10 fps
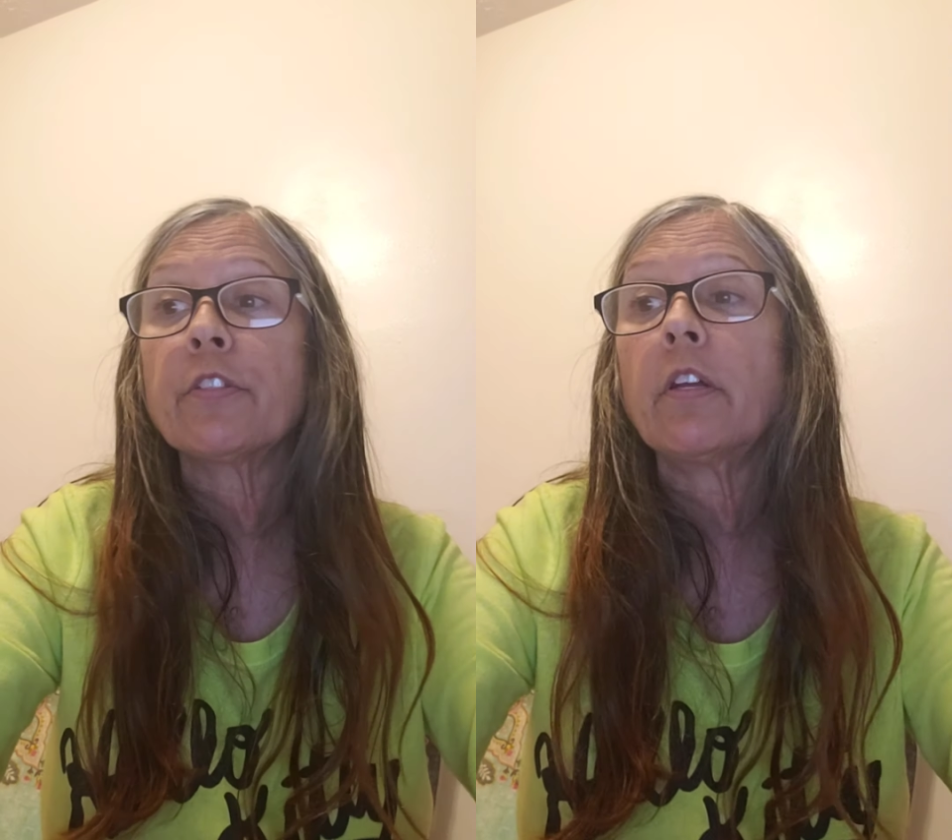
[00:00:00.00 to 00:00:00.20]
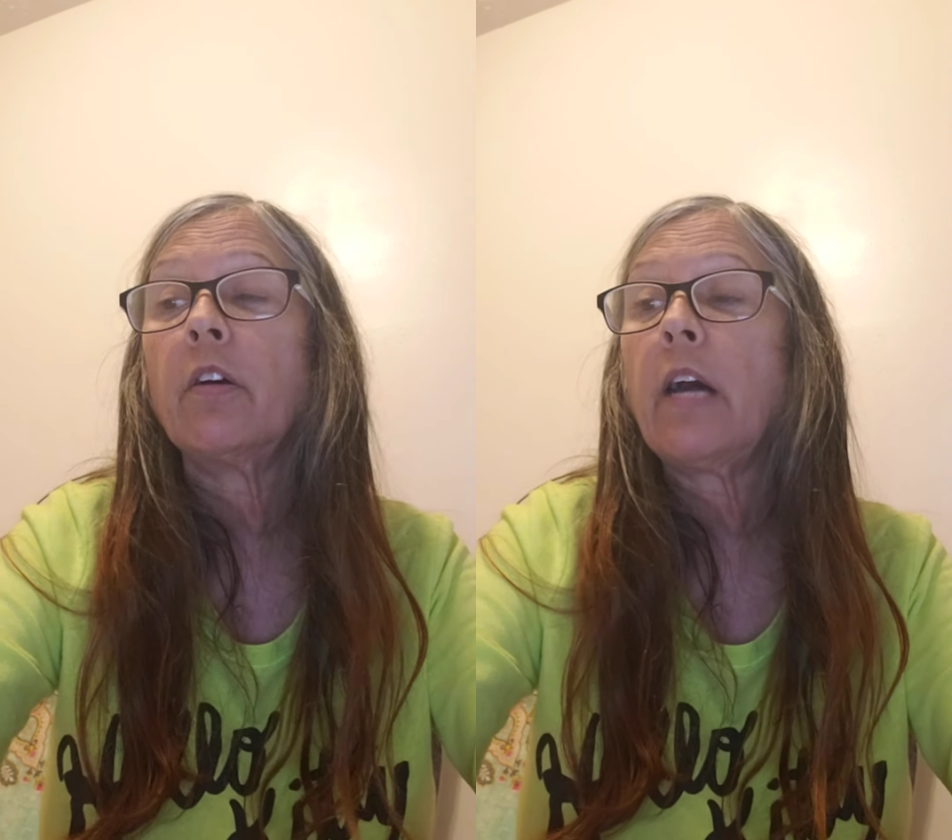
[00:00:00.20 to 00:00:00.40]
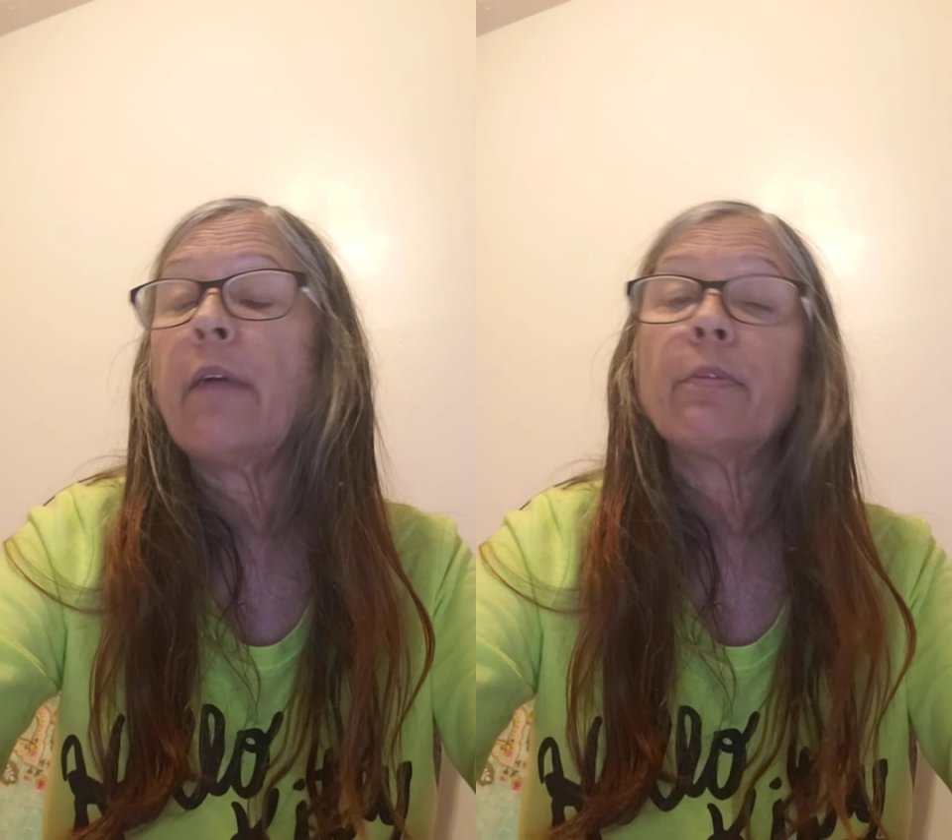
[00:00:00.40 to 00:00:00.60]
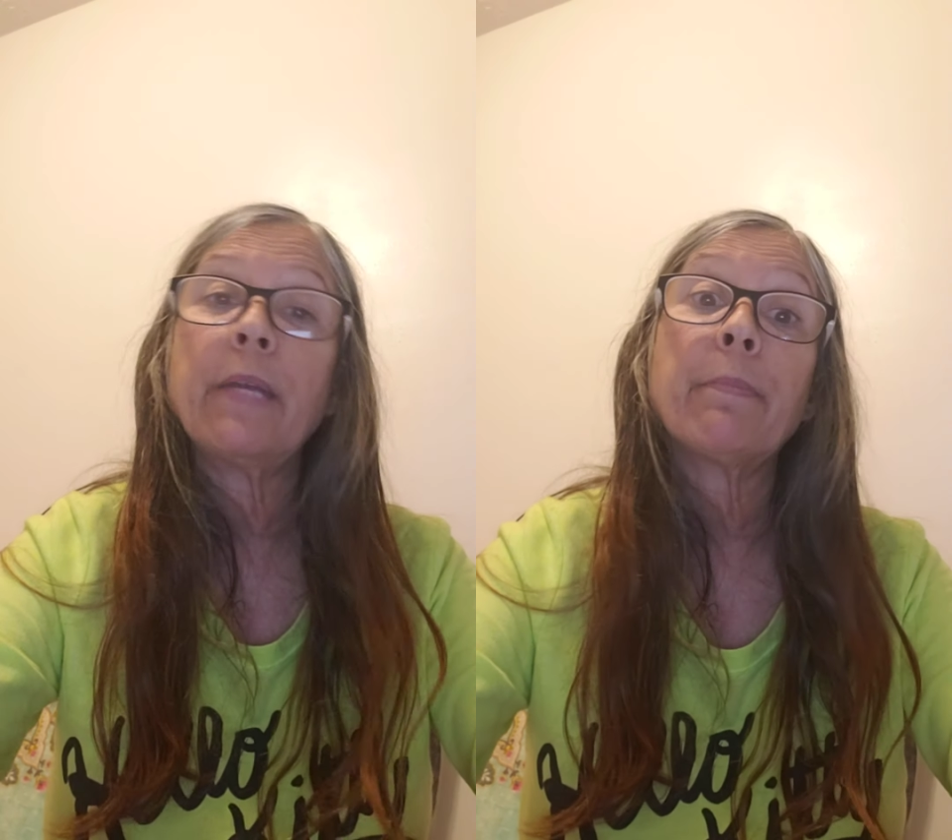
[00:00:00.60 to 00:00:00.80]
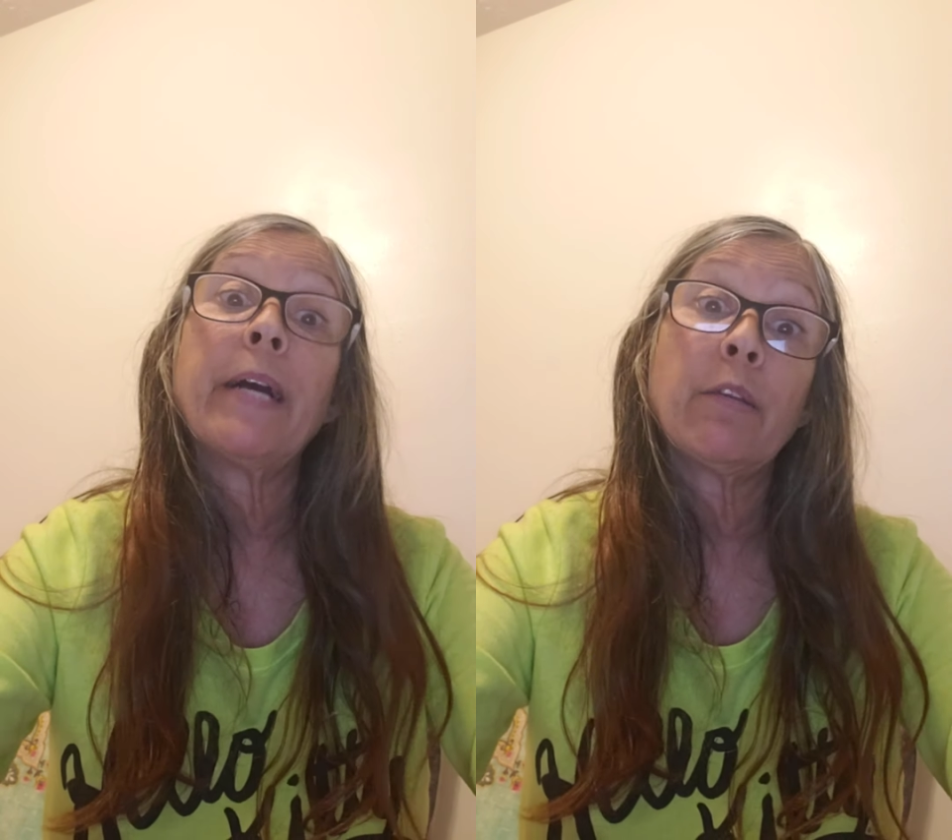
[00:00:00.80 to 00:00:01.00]
so I would
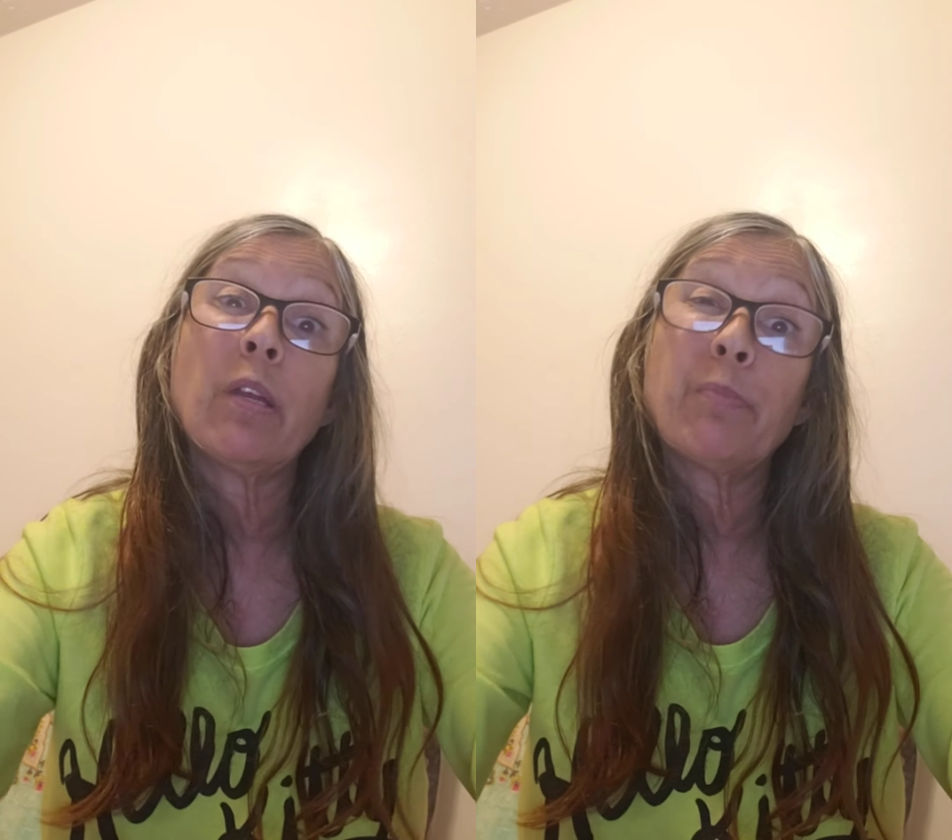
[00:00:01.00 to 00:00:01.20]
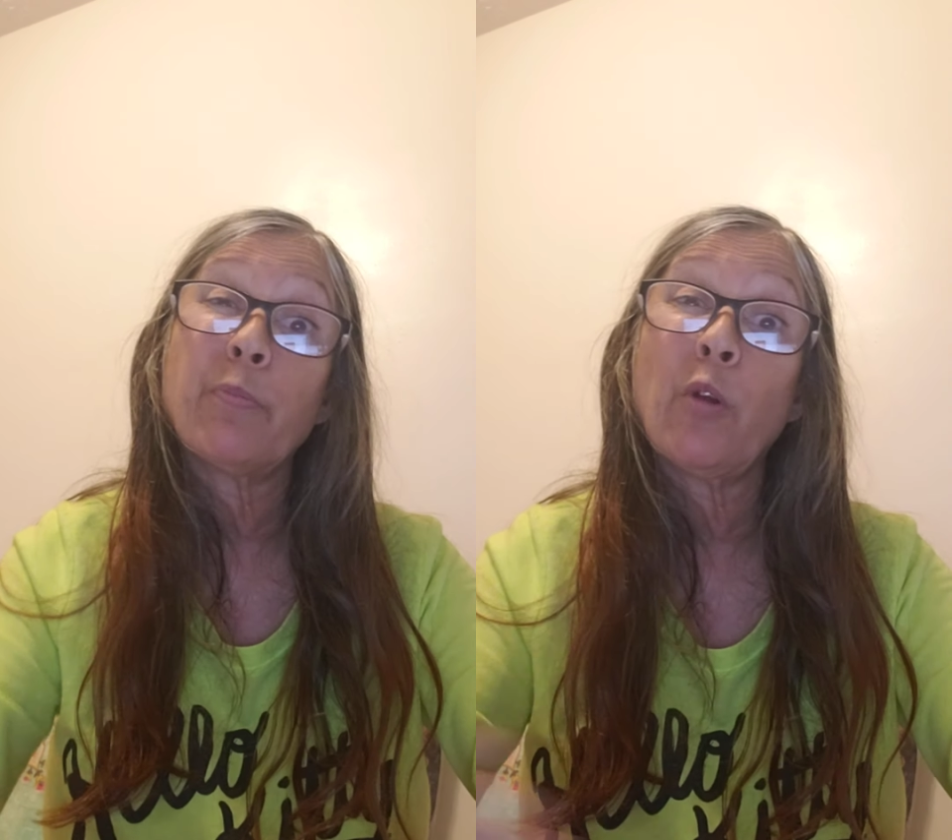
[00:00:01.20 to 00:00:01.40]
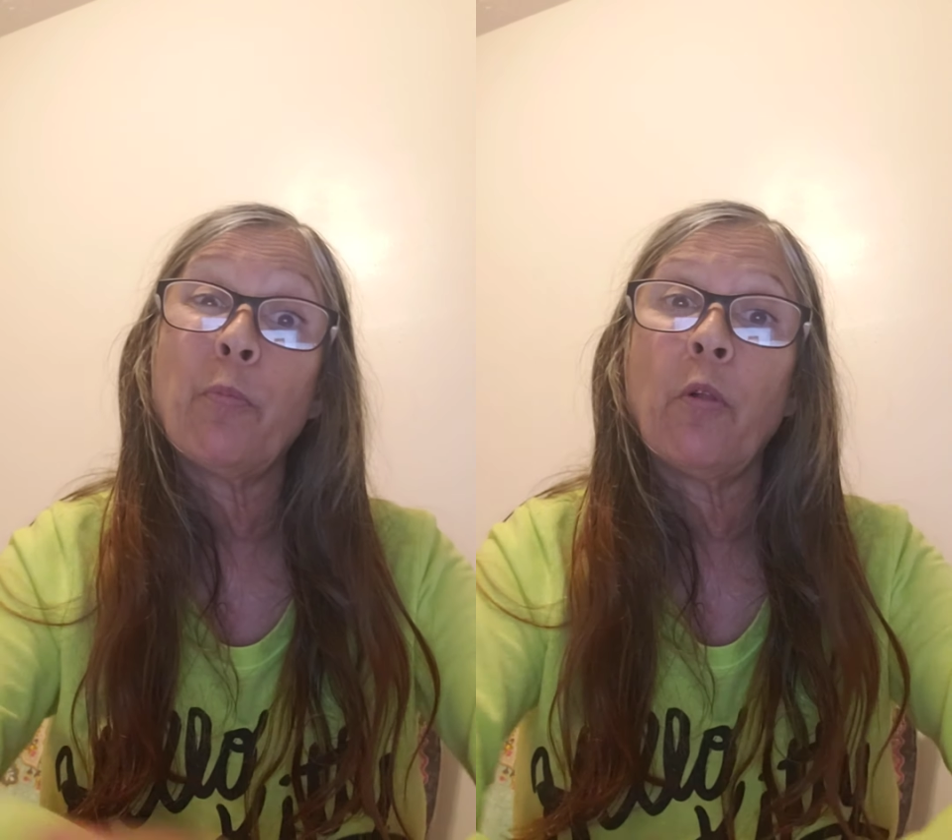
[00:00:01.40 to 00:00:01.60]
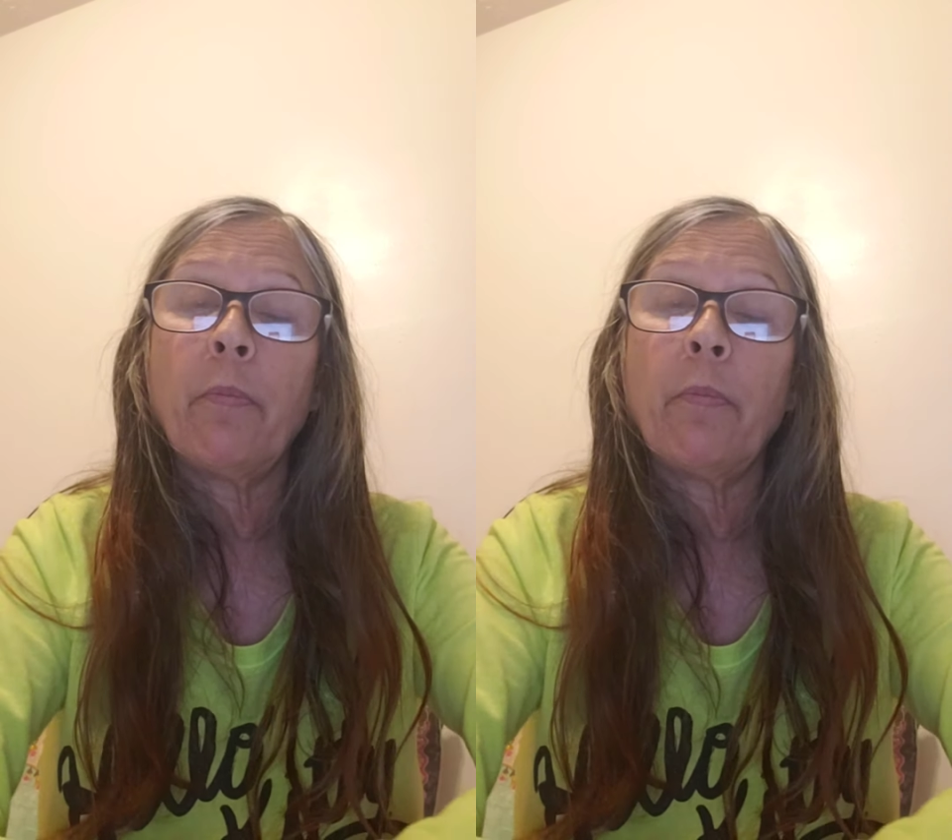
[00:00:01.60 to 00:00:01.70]
make my grapes purple.